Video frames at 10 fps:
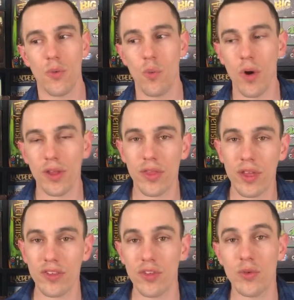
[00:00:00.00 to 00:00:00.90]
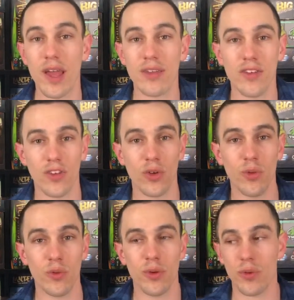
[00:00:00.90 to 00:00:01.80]
what things you get to
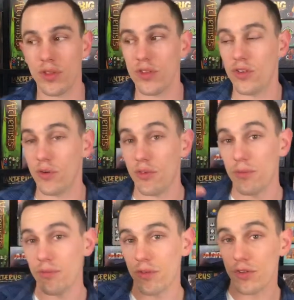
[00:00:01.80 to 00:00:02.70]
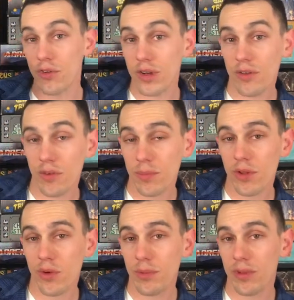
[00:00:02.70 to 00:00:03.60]
do, what things you're restricted from
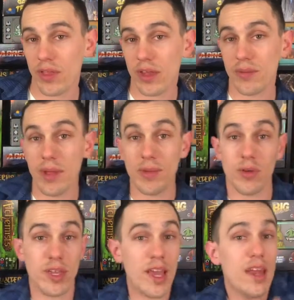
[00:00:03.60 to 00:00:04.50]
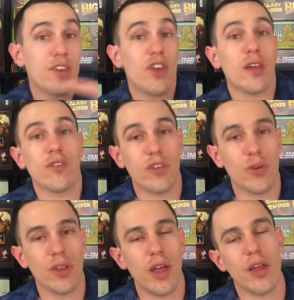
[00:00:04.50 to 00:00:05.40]
doing, but then maybe you get a chance to
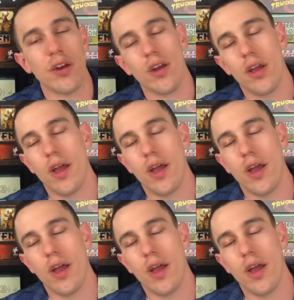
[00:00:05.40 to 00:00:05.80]
do it later.